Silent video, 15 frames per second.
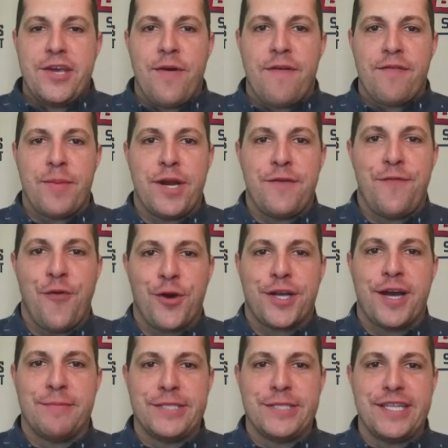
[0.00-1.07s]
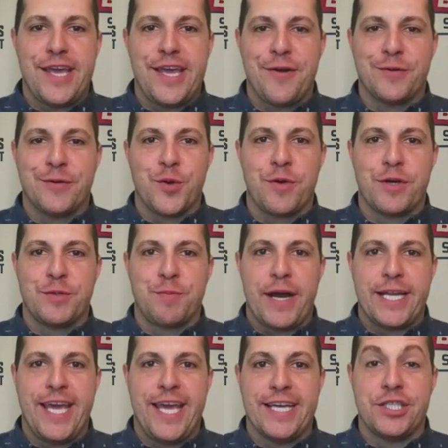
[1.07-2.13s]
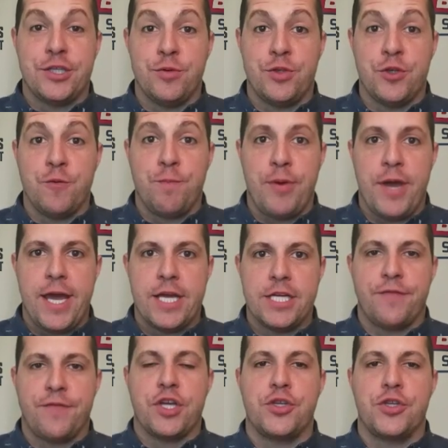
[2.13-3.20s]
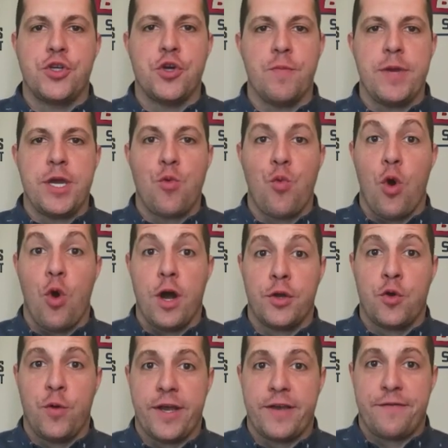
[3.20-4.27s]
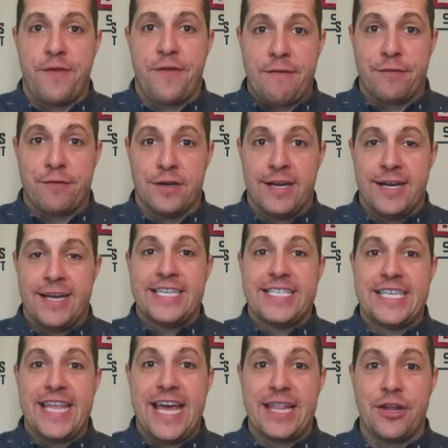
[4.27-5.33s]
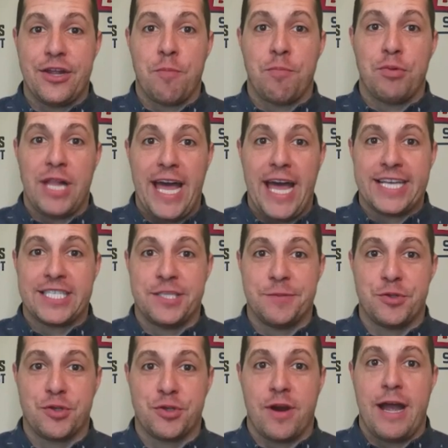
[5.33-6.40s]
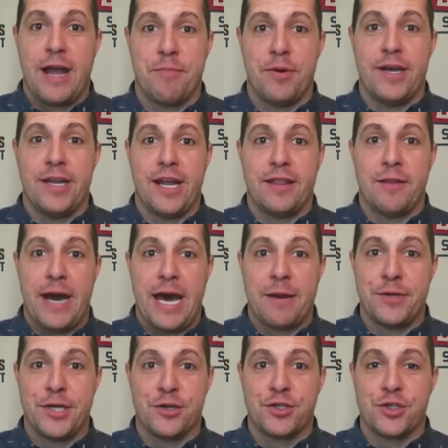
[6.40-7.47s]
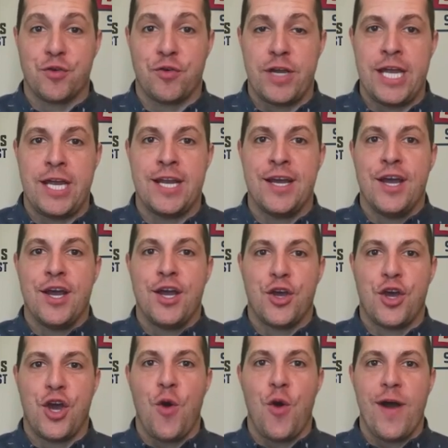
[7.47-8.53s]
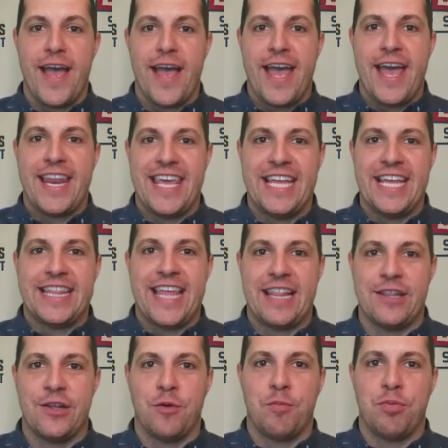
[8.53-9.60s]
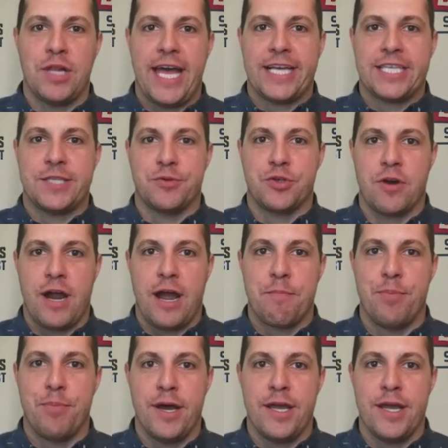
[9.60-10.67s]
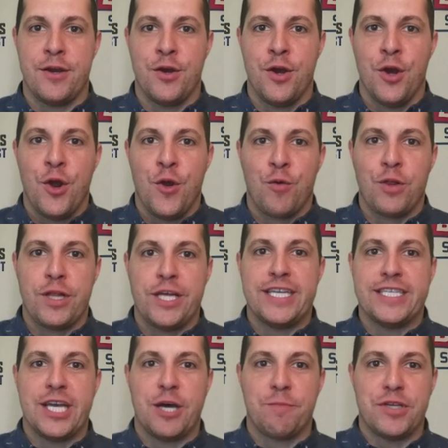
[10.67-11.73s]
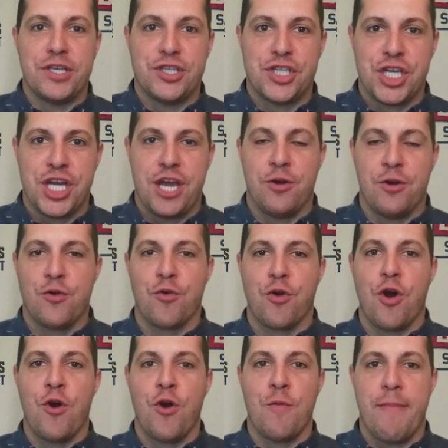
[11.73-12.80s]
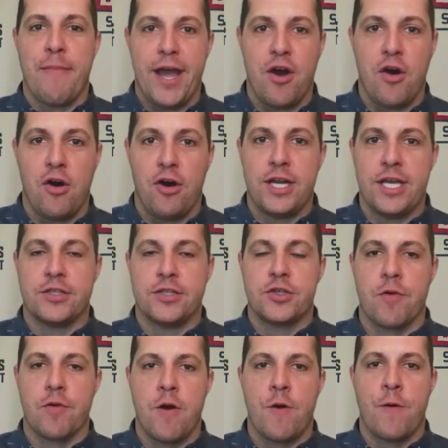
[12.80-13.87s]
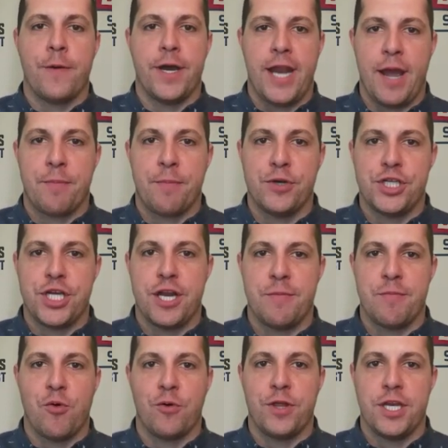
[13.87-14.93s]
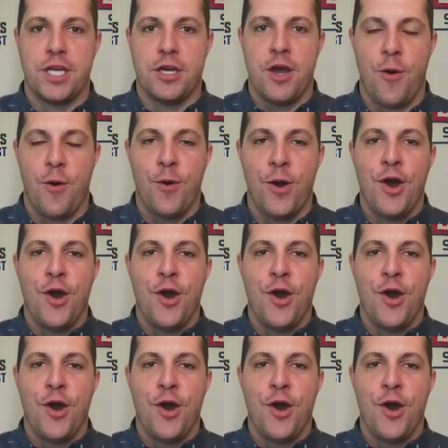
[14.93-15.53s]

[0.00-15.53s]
everybody for coming to the Aaron Torres Podcast YouTube page. If you could do me one quick favor, see that little black subscribe button on the bottom of your screen? Go ahead, hit that little black subscribe button. Really does help this channel grow, my audience grow, and I appreciate it more than you know.